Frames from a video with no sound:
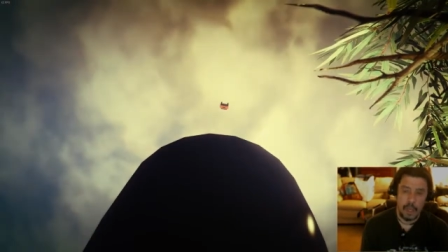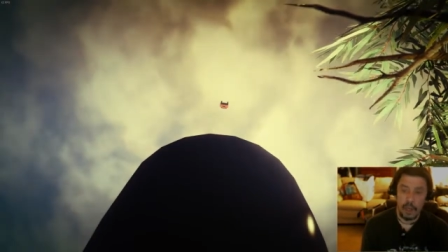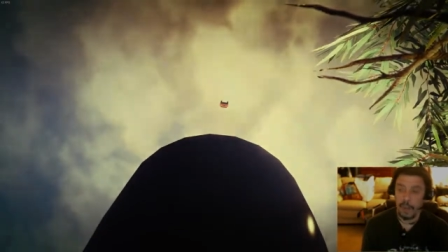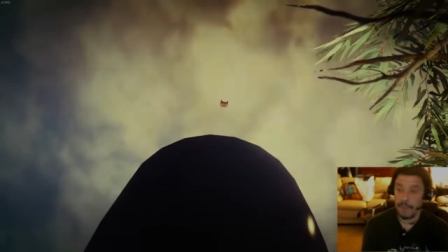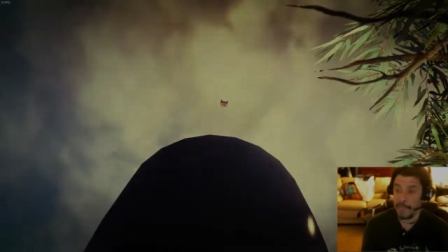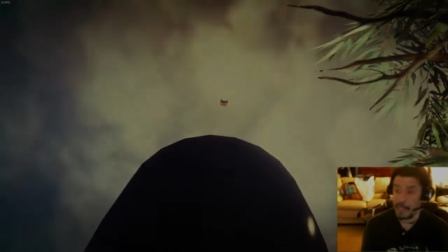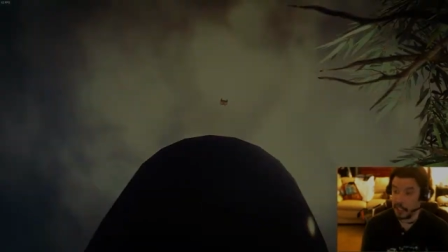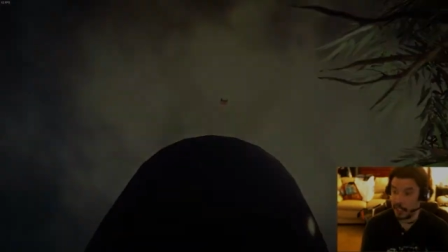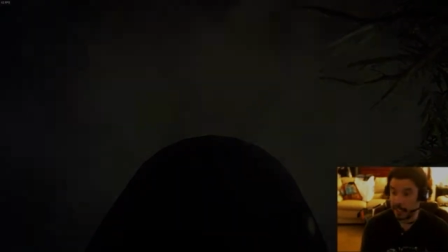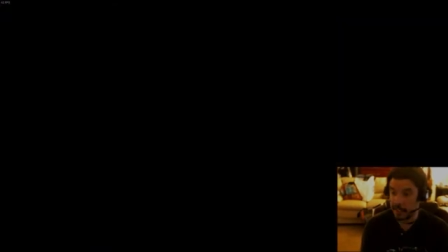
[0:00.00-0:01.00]
oh I finished
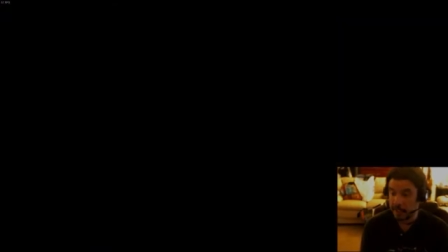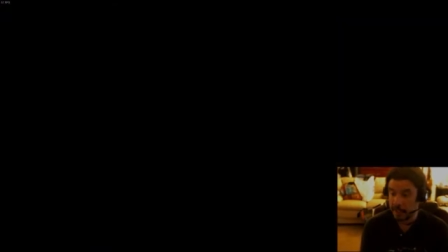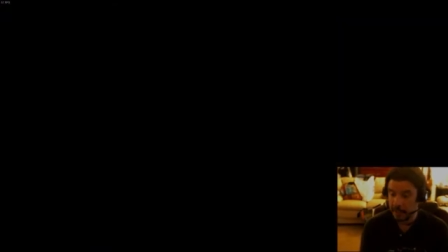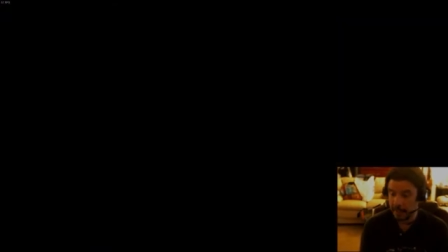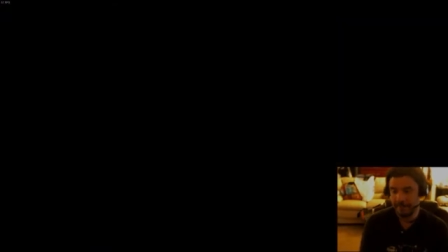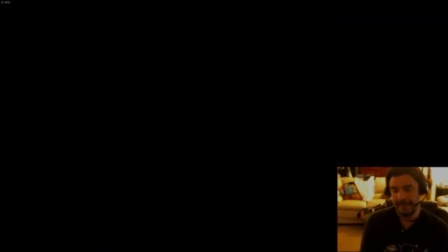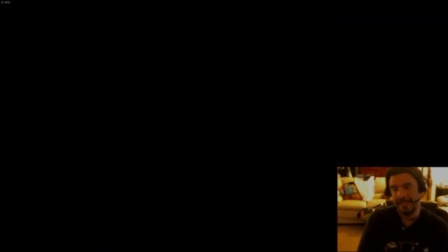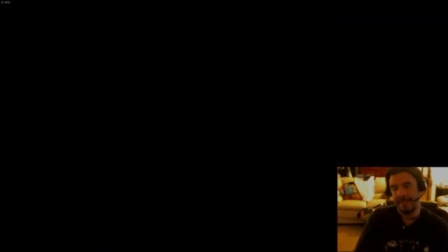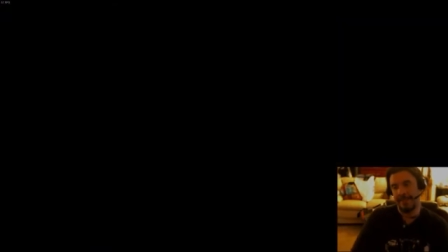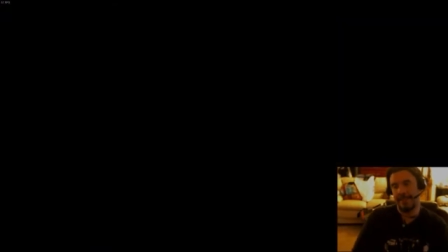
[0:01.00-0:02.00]
it. Sh shut
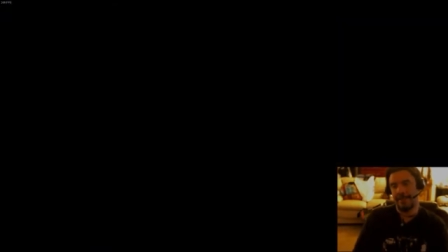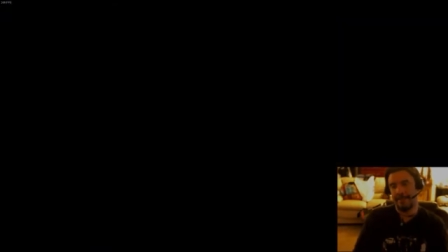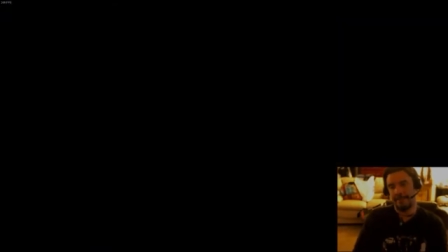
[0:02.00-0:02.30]
up, Willis.